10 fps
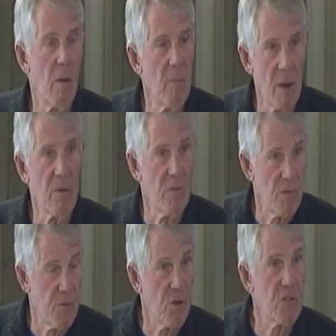a member of
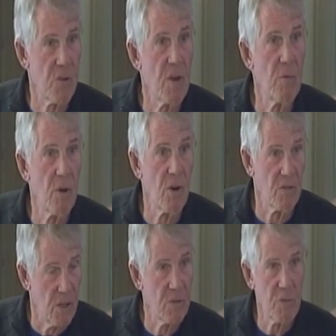the first three
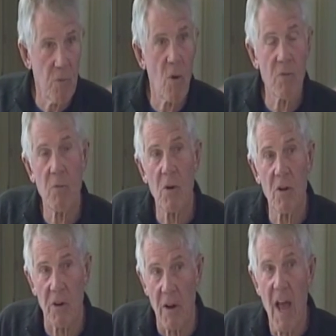worlds. He was a fourth
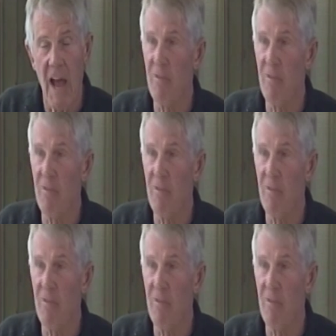worlder.